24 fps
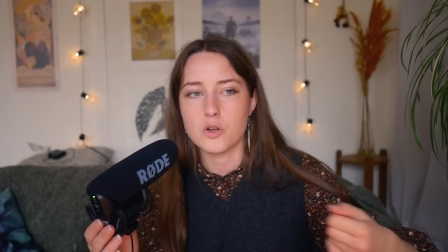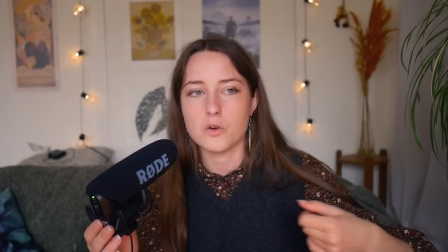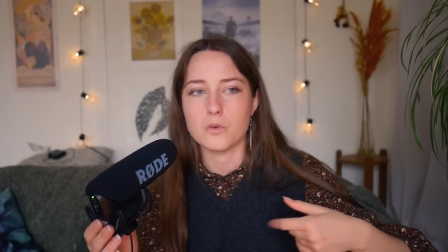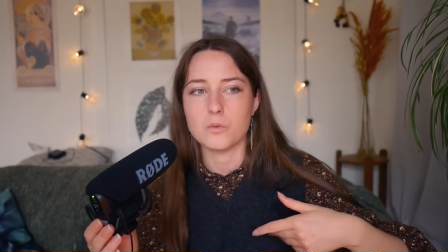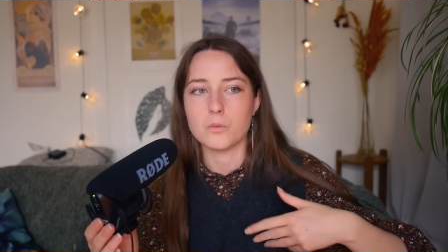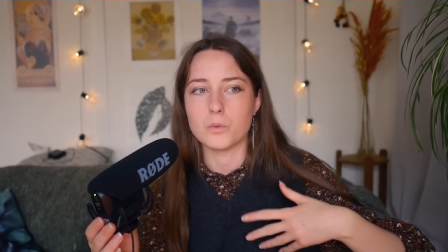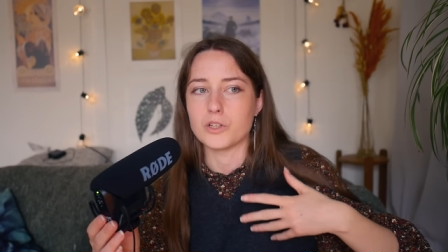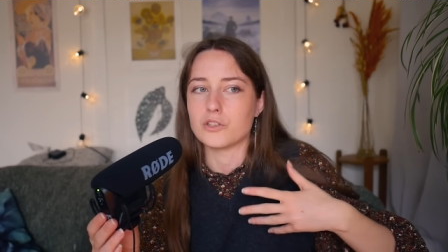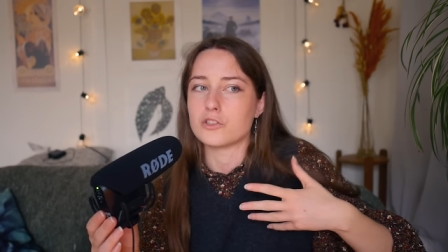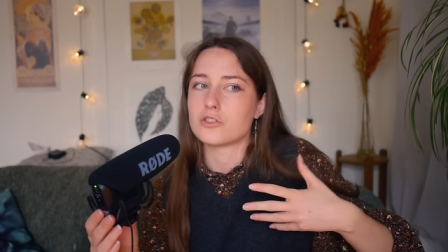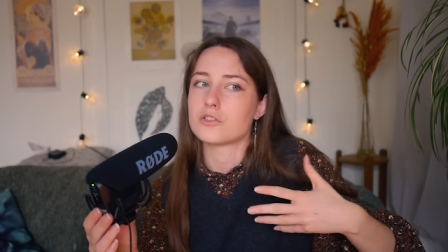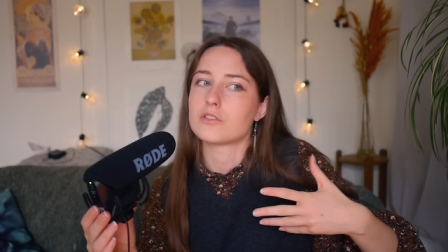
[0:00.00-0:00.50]

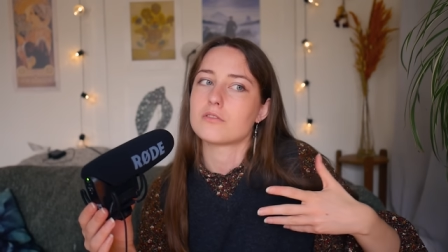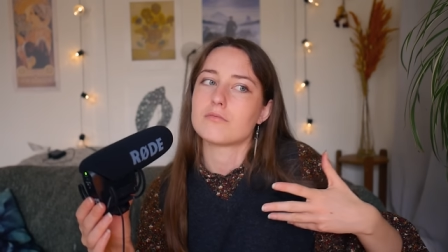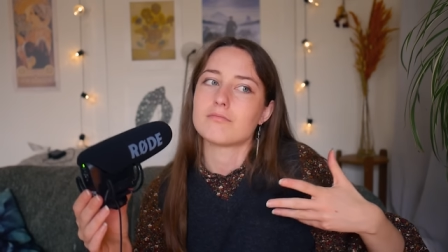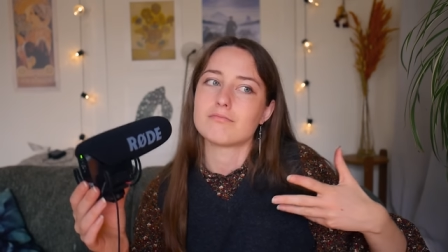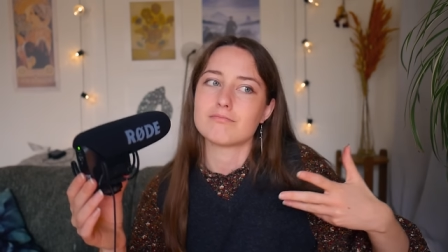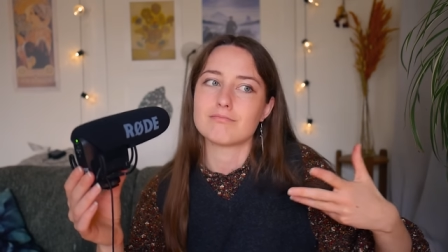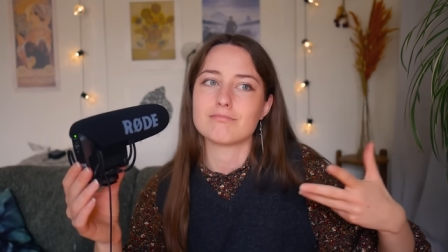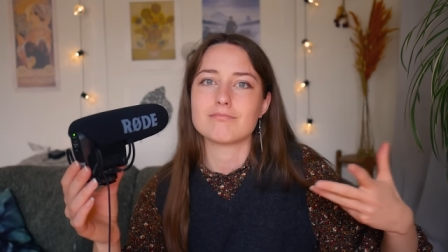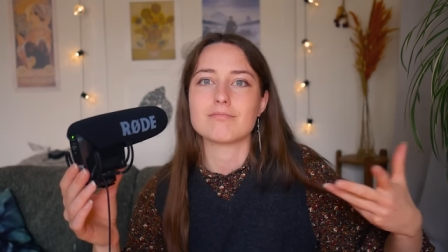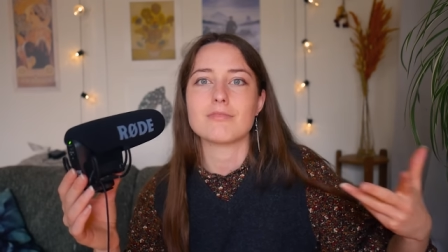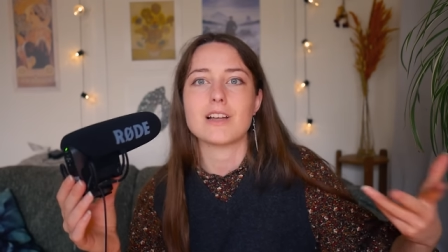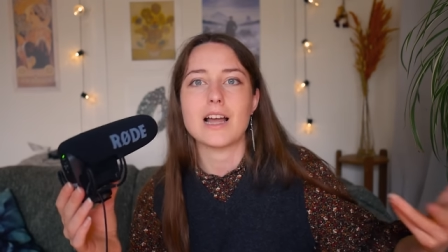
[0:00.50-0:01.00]
which
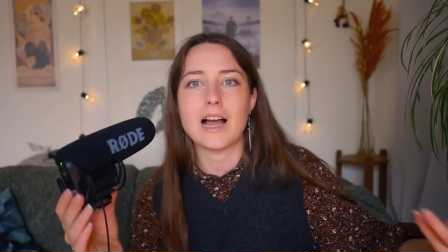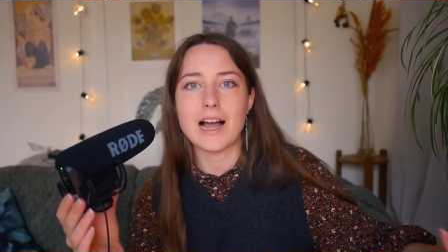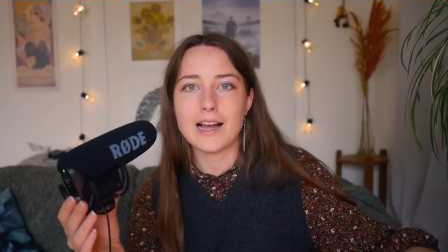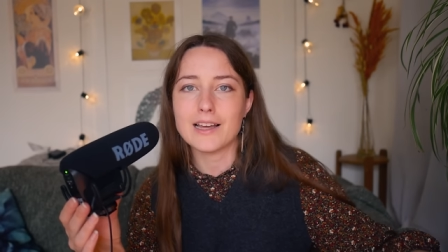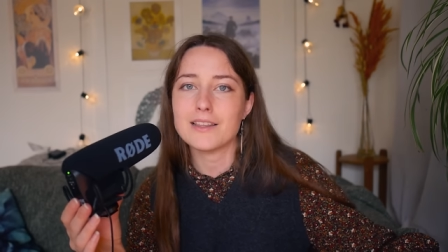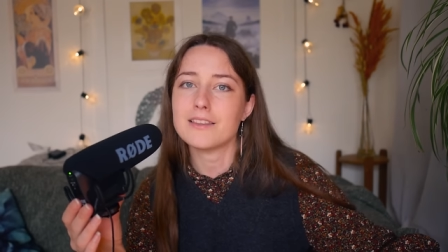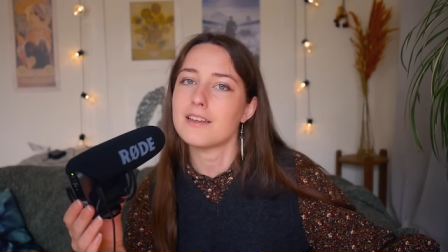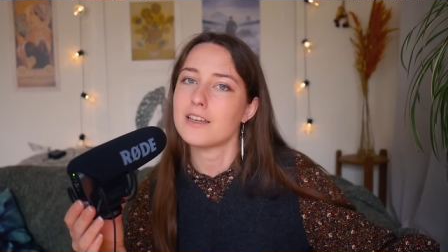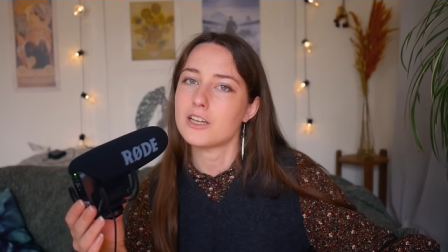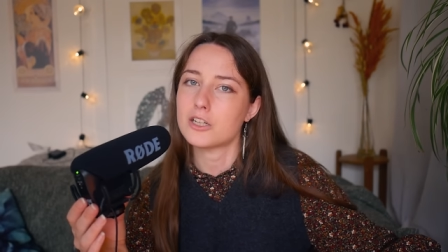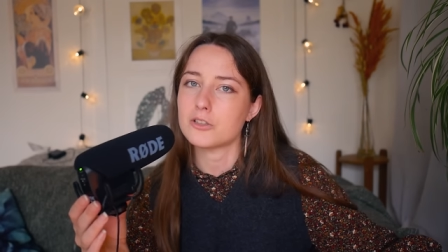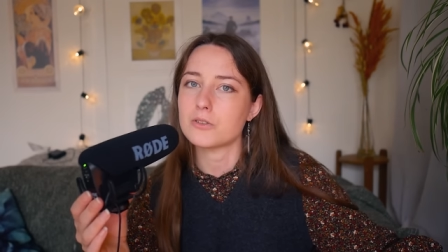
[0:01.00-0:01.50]
I
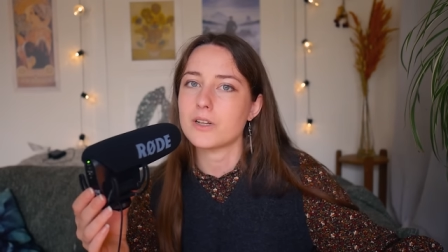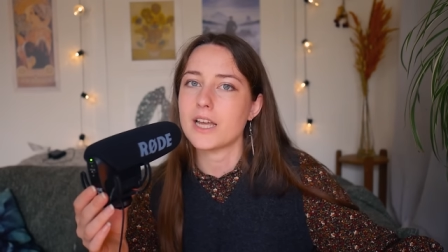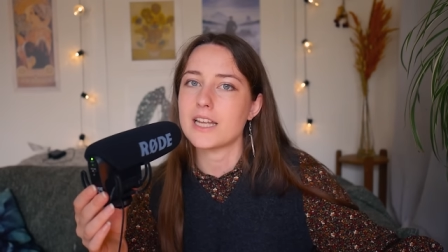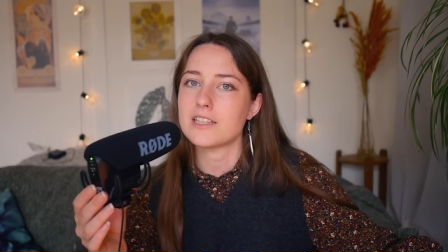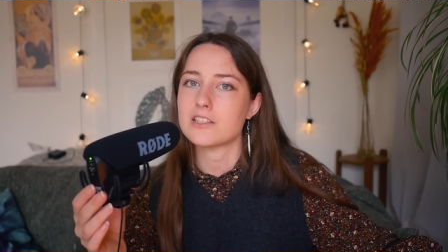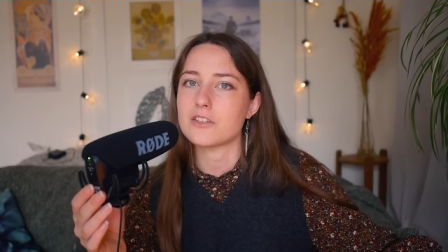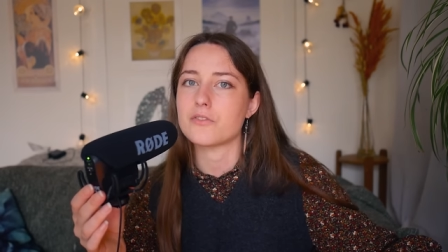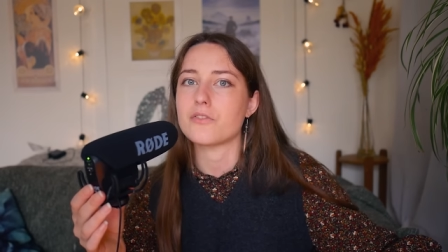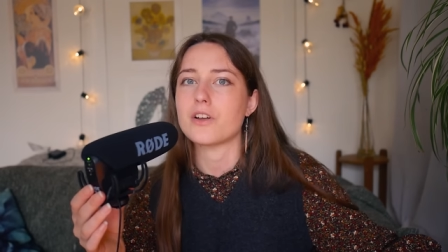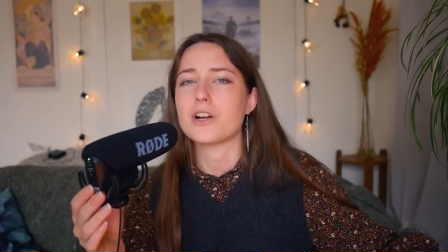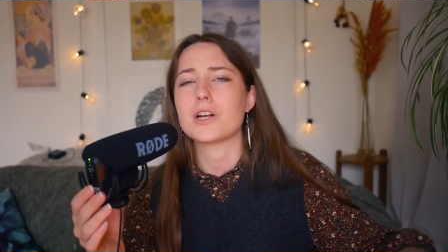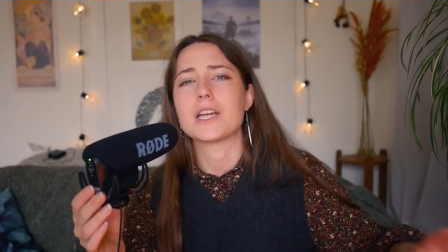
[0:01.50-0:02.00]
think
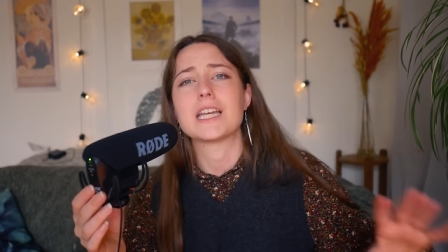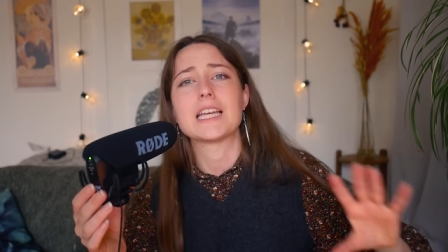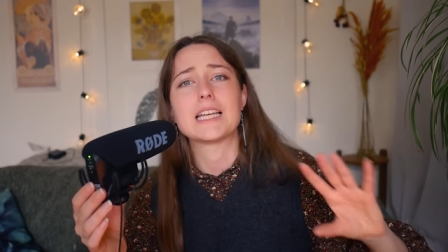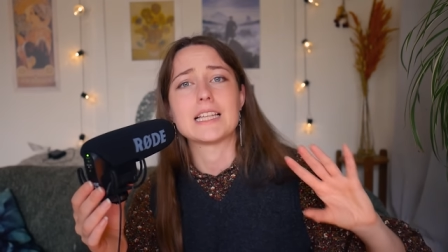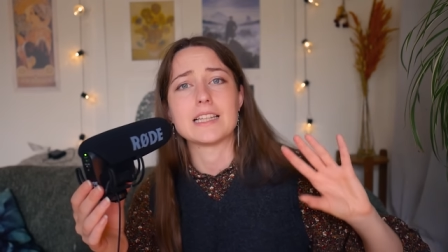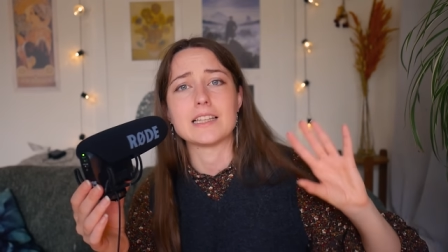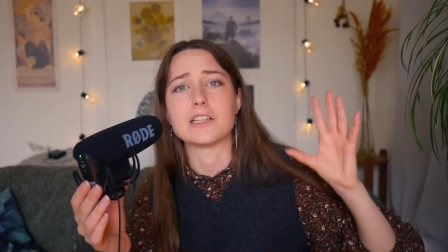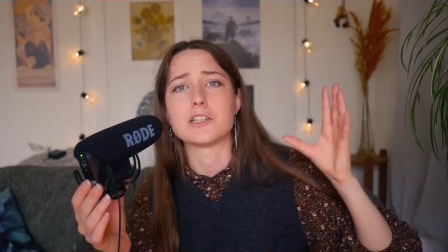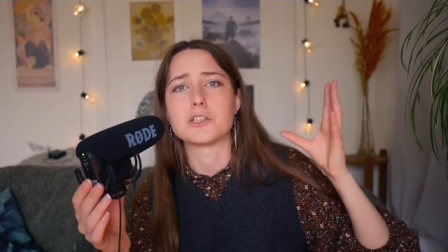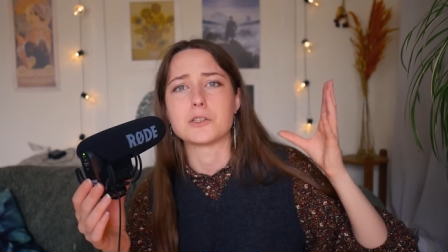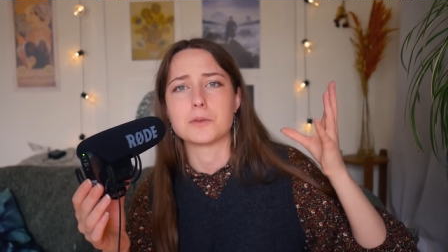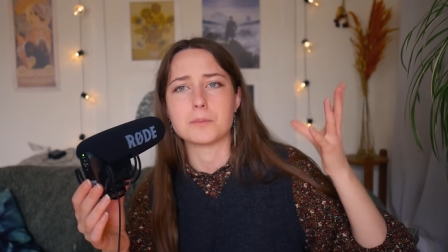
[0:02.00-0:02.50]
creates a very
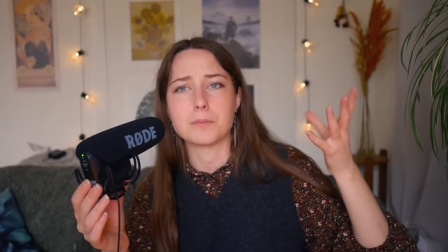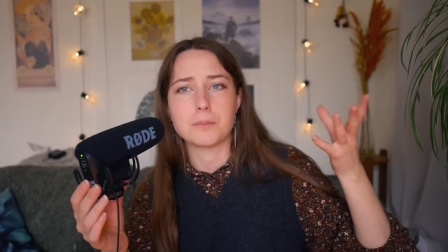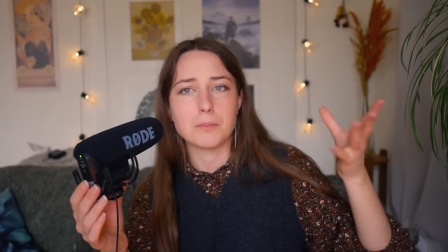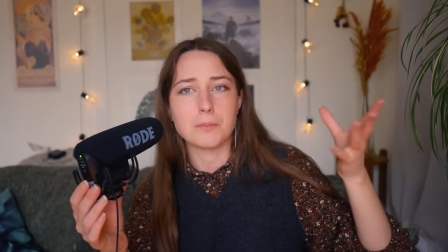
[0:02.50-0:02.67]
clear